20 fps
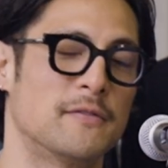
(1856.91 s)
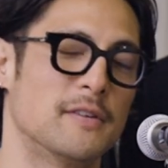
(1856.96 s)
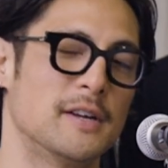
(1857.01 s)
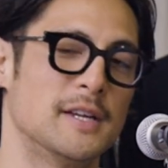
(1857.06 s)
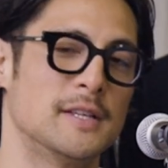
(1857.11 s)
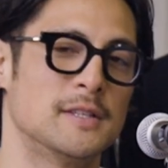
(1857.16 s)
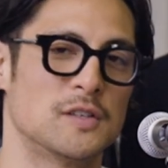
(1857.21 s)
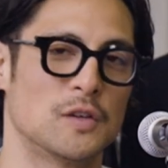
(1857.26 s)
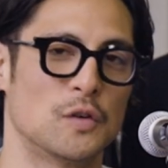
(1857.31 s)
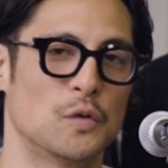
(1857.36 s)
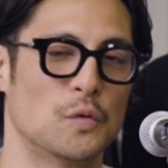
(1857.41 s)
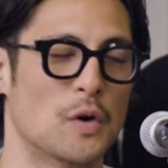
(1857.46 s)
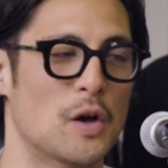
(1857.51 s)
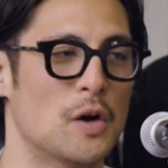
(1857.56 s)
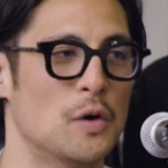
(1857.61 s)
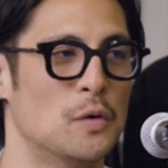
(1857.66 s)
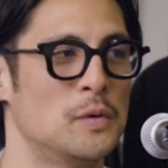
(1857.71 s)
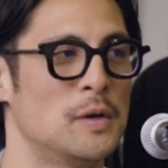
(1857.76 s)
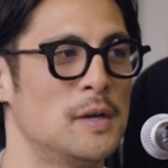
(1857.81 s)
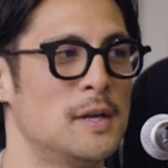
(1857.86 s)
for it to
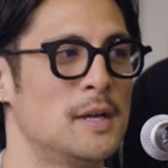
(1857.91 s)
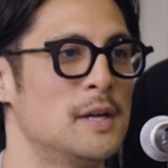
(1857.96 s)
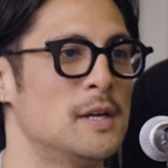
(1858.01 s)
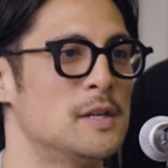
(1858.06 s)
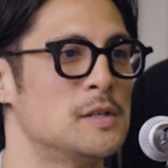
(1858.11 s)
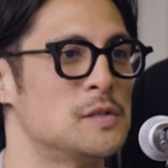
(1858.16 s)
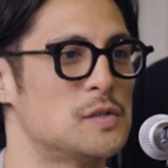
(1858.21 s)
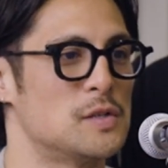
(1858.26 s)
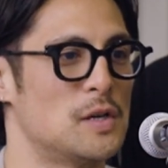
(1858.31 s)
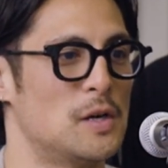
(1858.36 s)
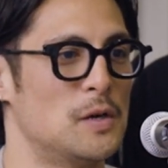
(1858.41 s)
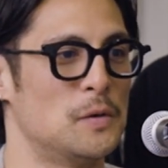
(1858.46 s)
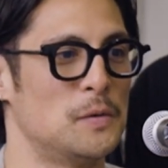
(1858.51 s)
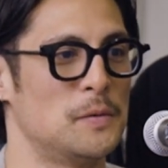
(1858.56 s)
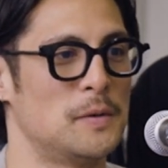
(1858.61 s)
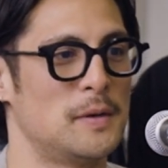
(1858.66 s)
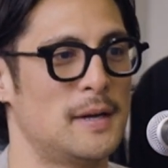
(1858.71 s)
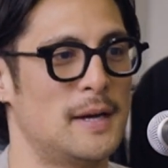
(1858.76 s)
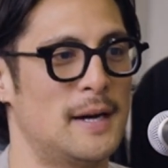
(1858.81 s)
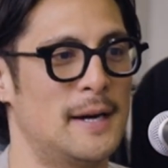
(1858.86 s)
grow.
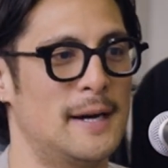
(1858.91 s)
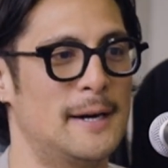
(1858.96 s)
So